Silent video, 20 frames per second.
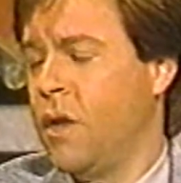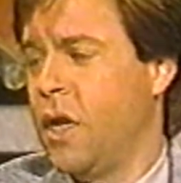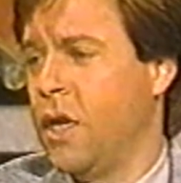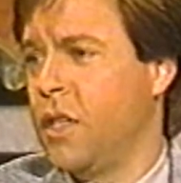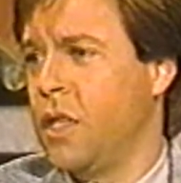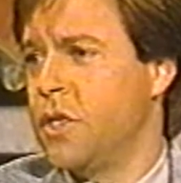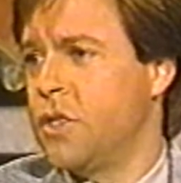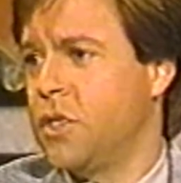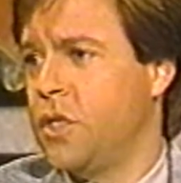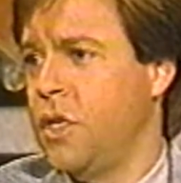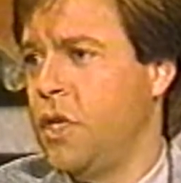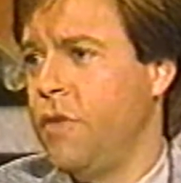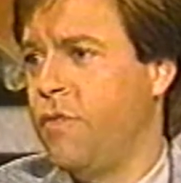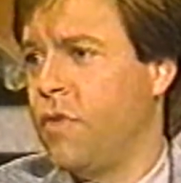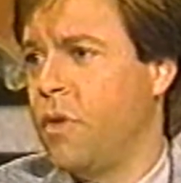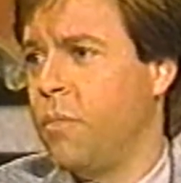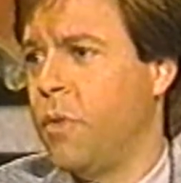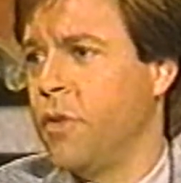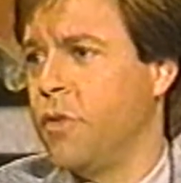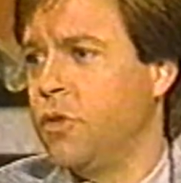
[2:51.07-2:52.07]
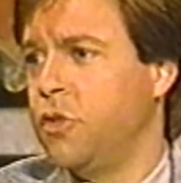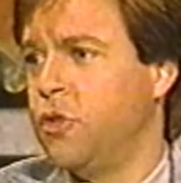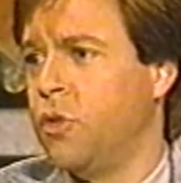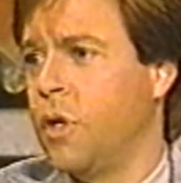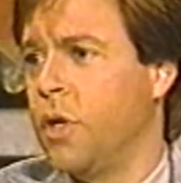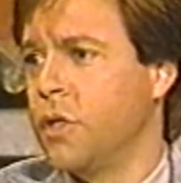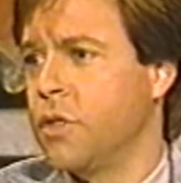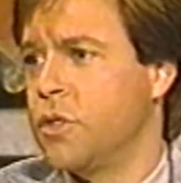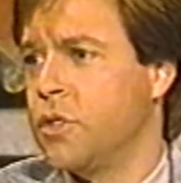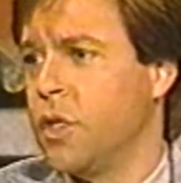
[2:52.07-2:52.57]
LSD from other
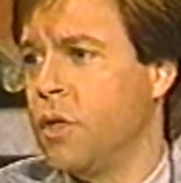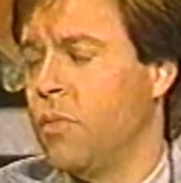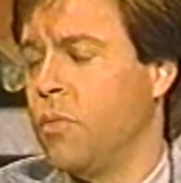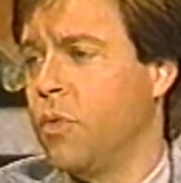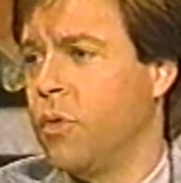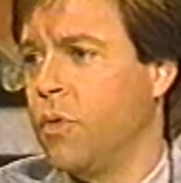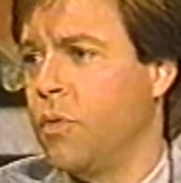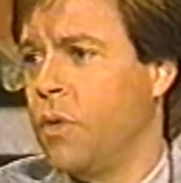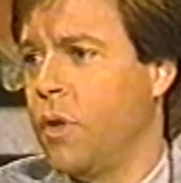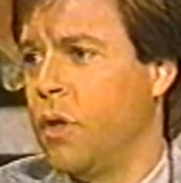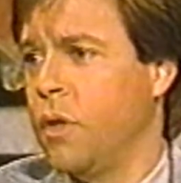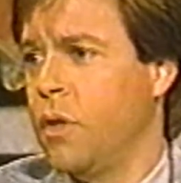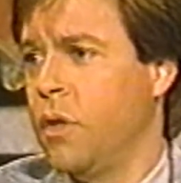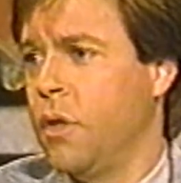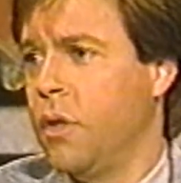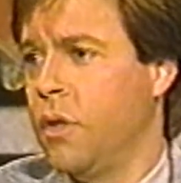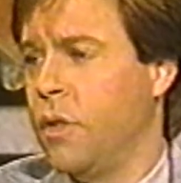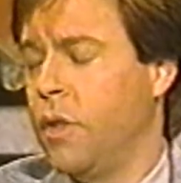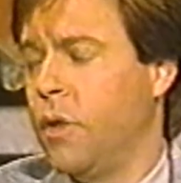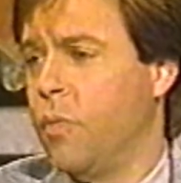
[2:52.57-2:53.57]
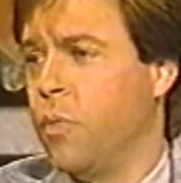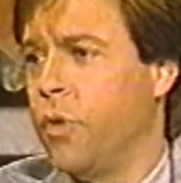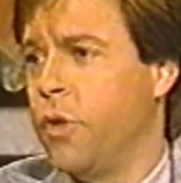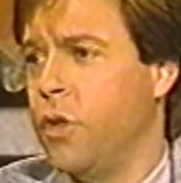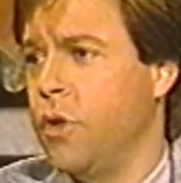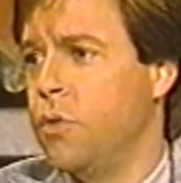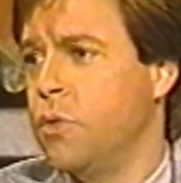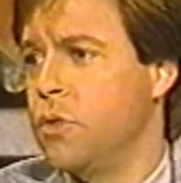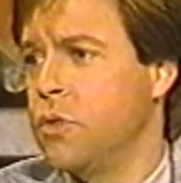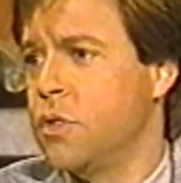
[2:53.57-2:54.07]
drugs that were
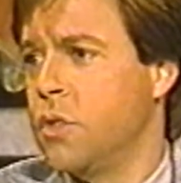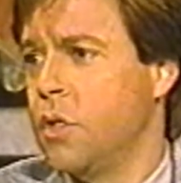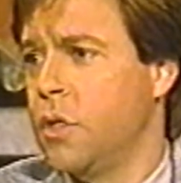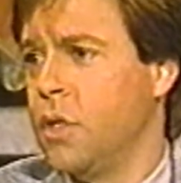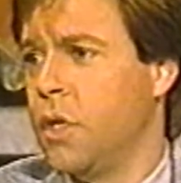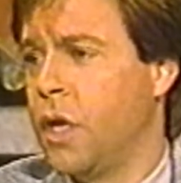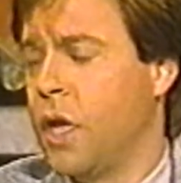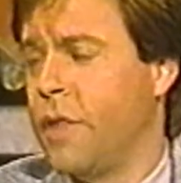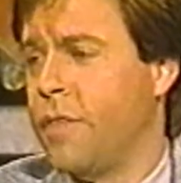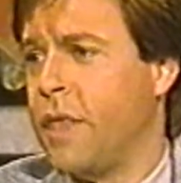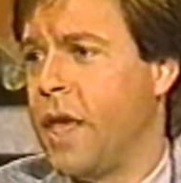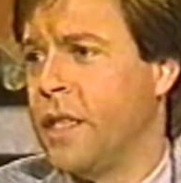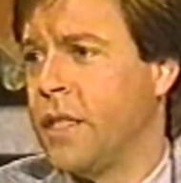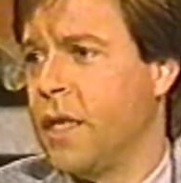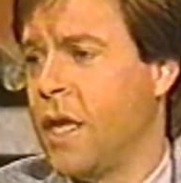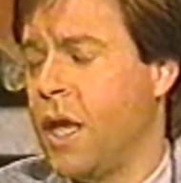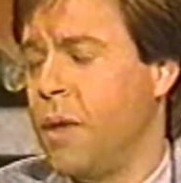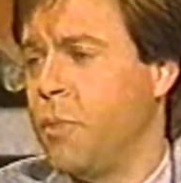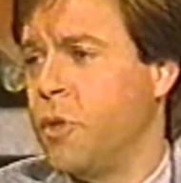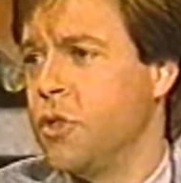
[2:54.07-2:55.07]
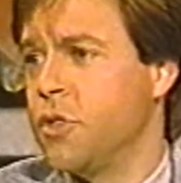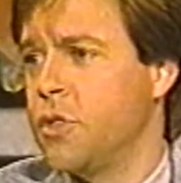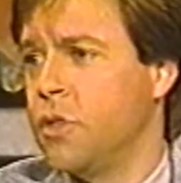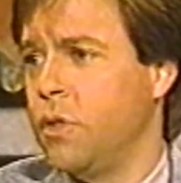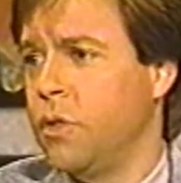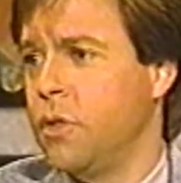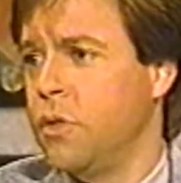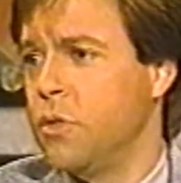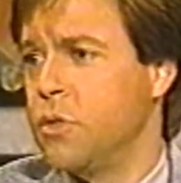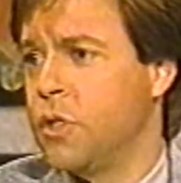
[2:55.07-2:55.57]
used at that time and are
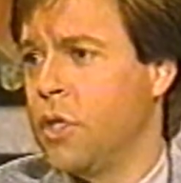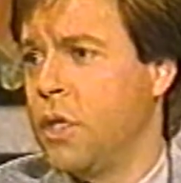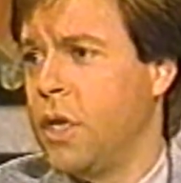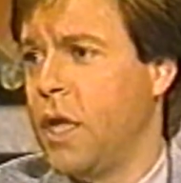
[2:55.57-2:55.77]
still used